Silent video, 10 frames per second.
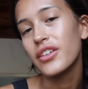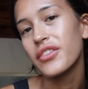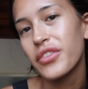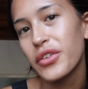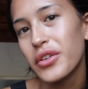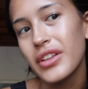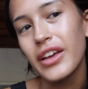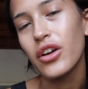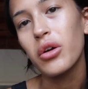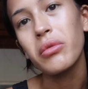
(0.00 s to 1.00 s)
If you're
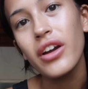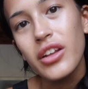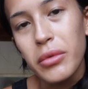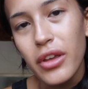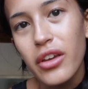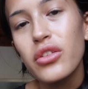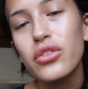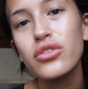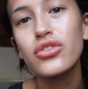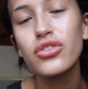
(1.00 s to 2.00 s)
like, oh my god, Amalie, you
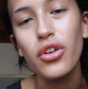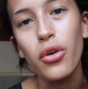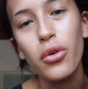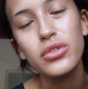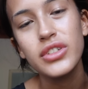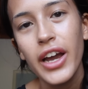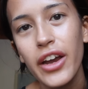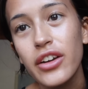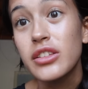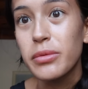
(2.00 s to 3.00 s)
look so
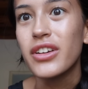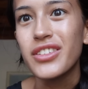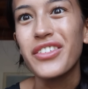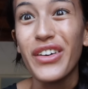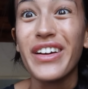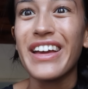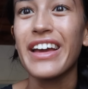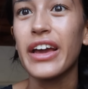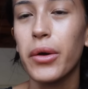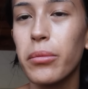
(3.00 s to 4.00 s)
tired, it's because I
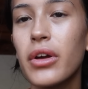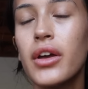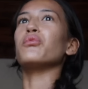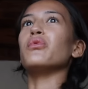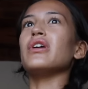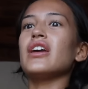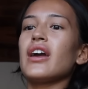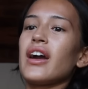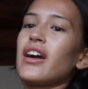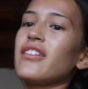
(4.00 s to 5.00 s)
fucking am. We
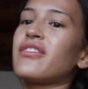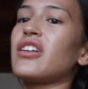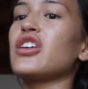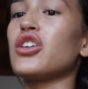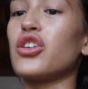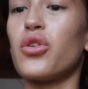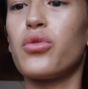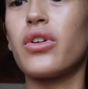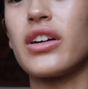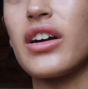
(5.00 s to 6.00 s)
have
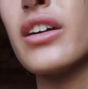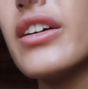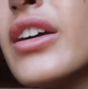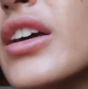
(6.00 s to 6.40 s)
yoga